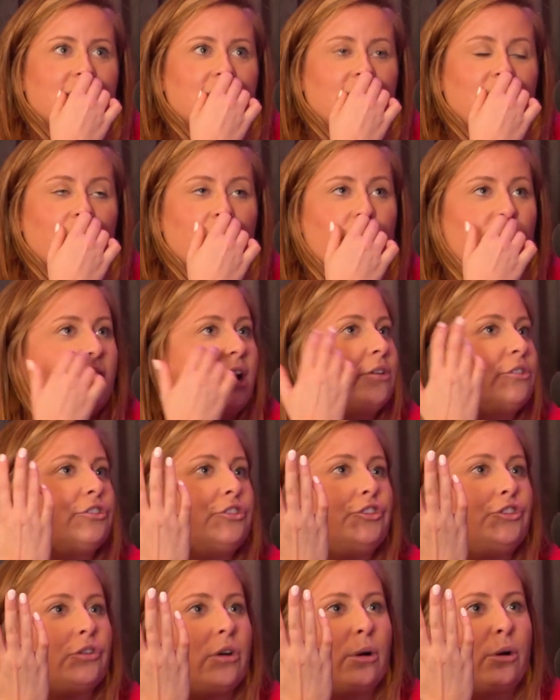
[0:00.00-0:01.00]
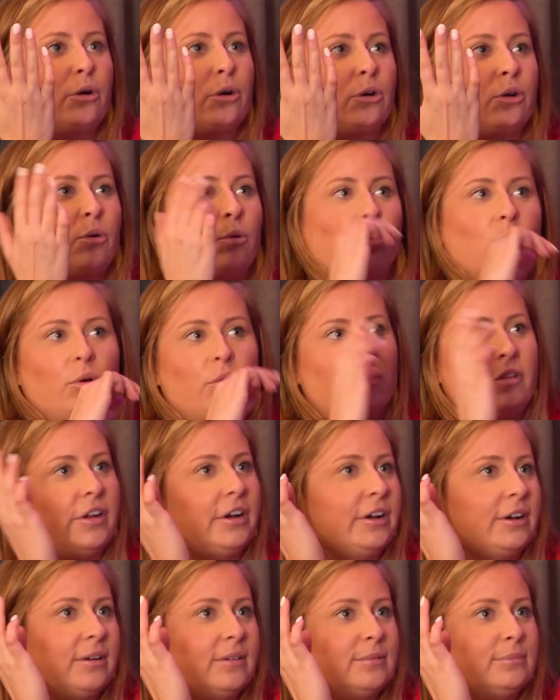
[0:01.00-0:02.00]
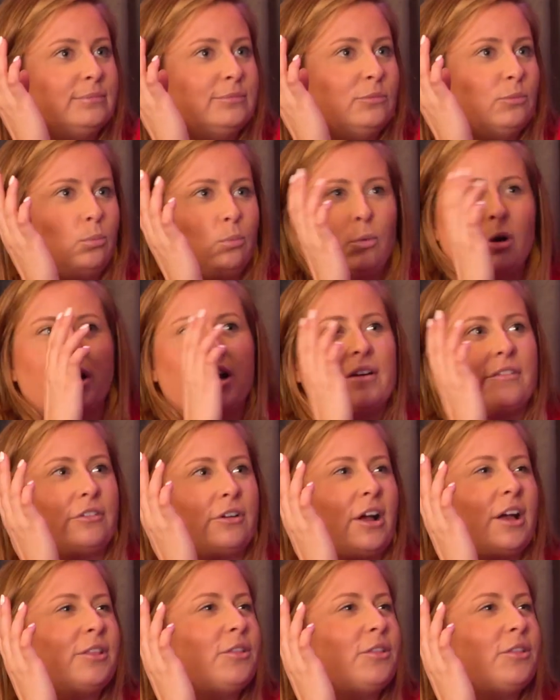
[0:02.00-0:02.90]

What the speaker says: the crowd is drunker or they're whatever.